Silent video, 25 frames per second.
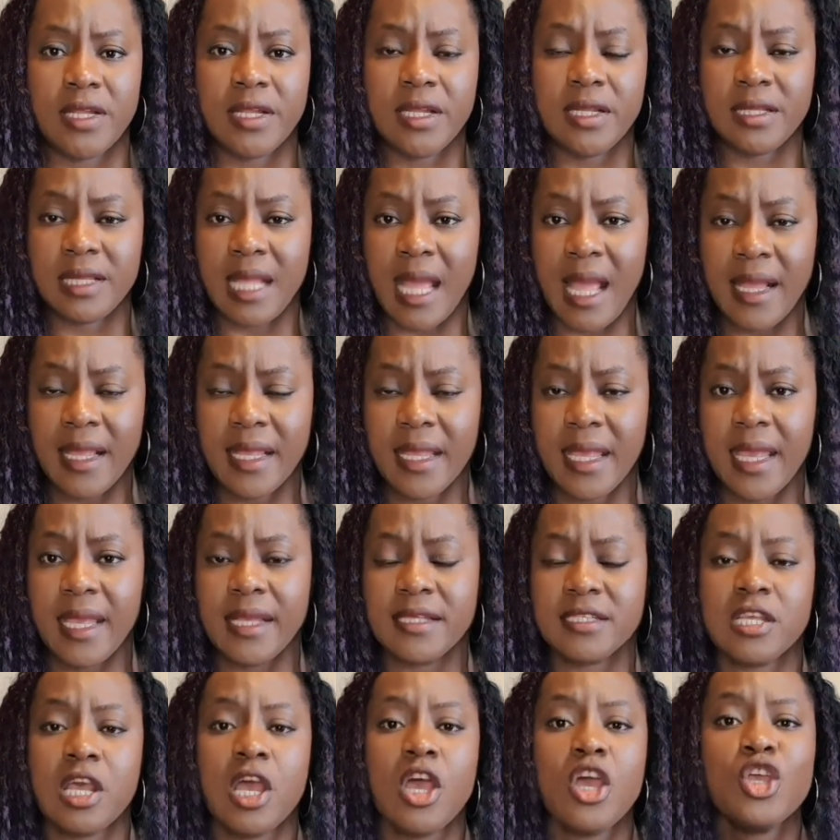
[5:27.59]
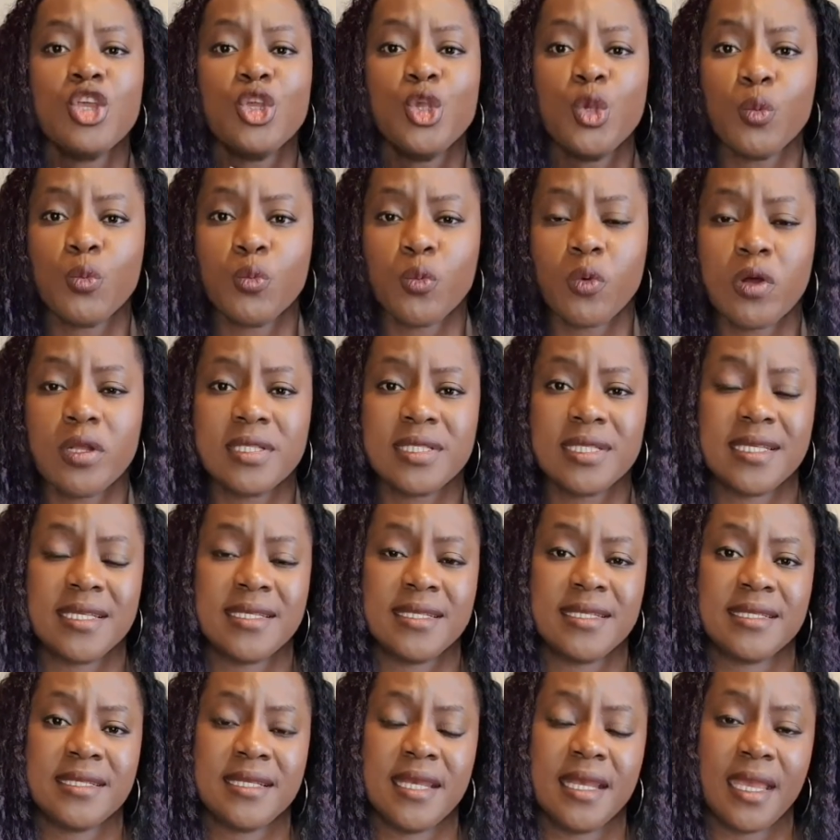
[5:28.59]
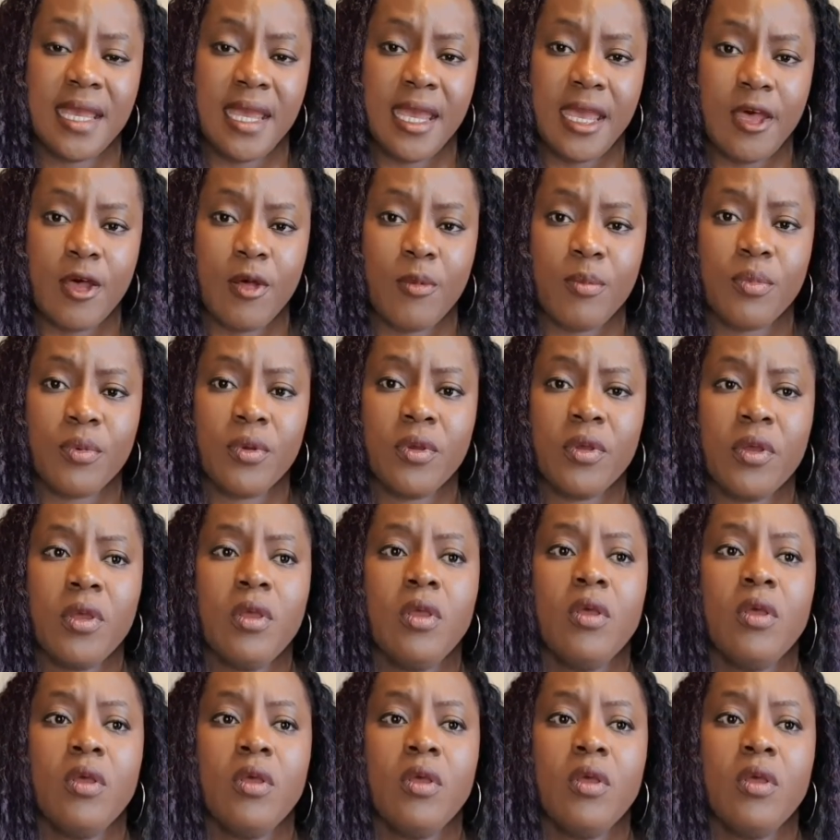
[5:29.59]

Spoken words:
And in that case, you want to seek help.